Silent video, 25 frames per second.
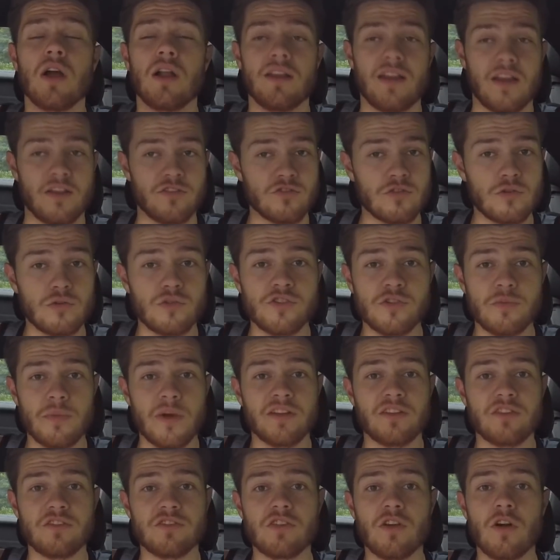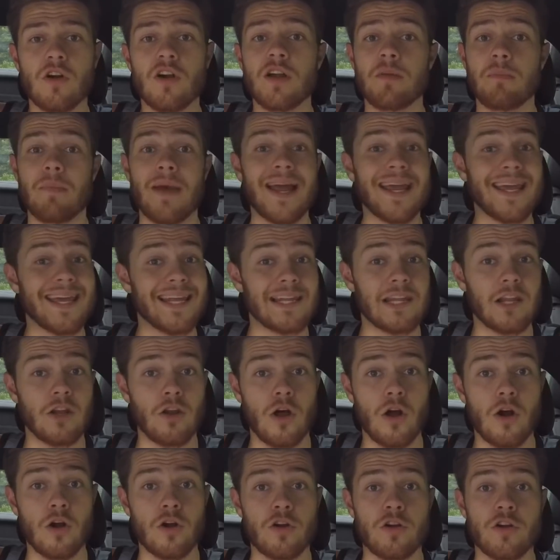Now school's about to start. It might get a little
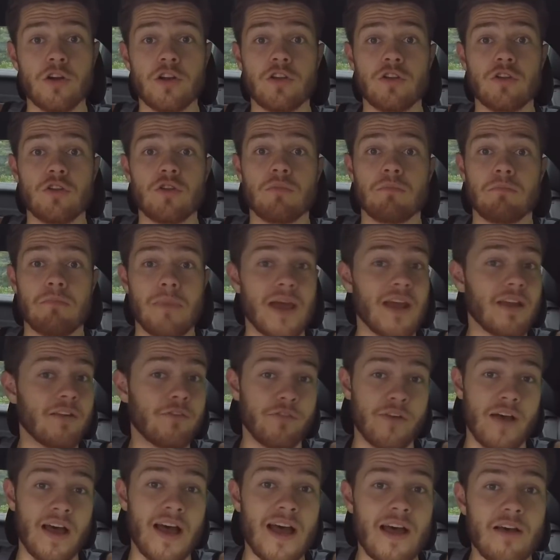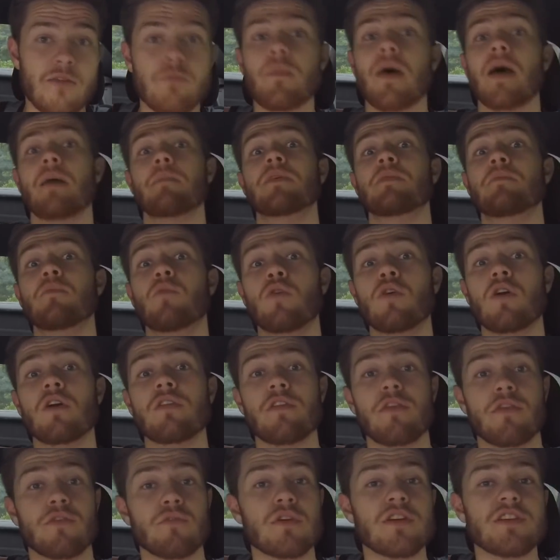harder to make 5, might be more on
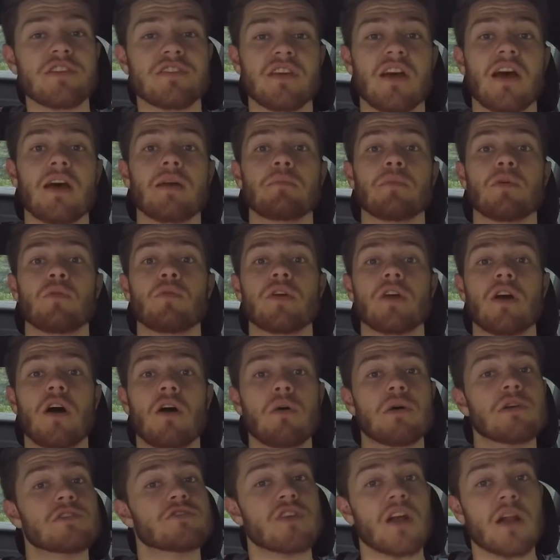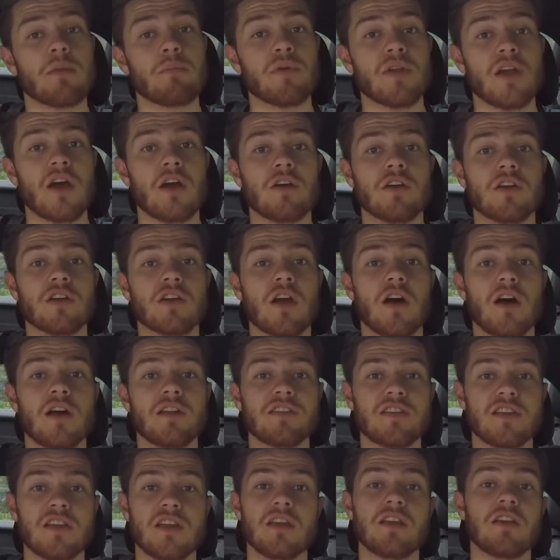the 3 side, but we always try to put out good
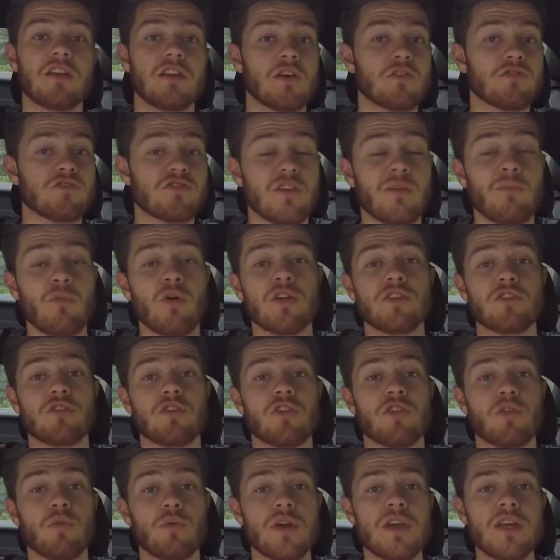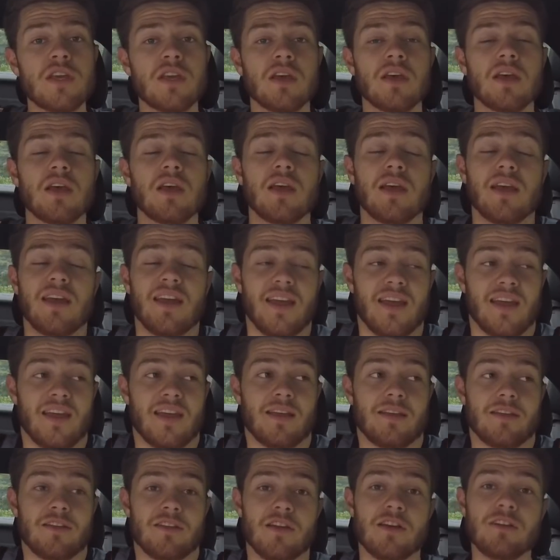content, somewhat during the week,
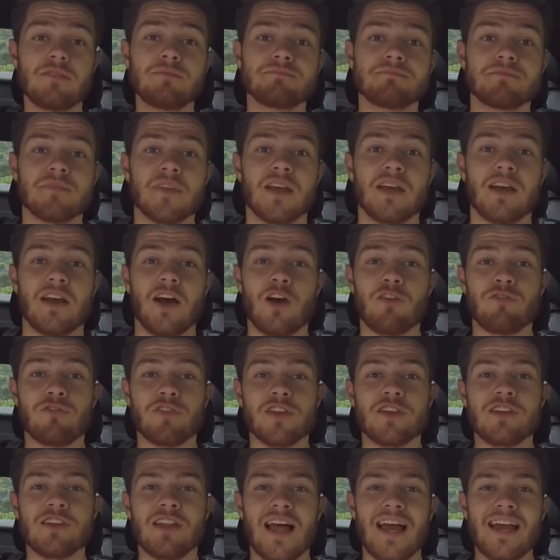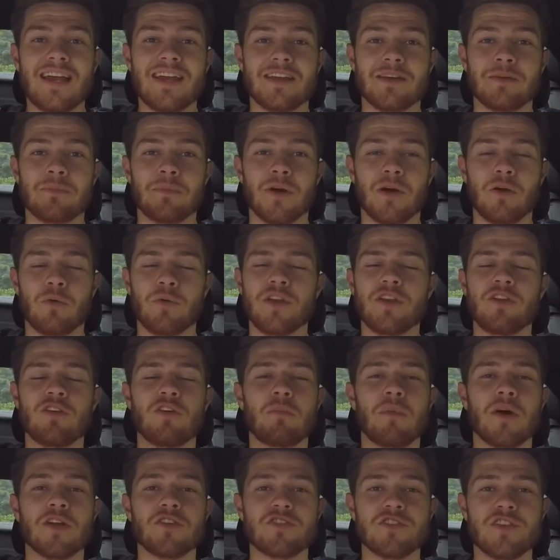and hopefully you like it. But we do a
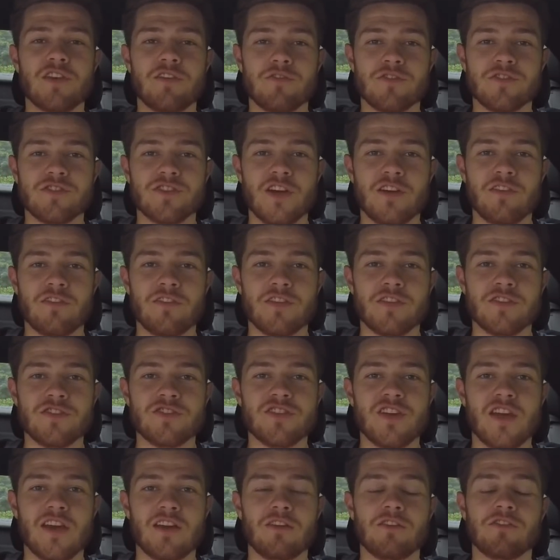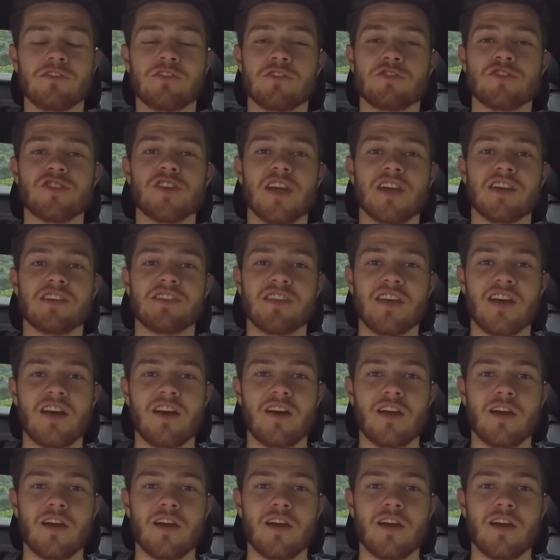bunch of different stuff on this channel, so check us out.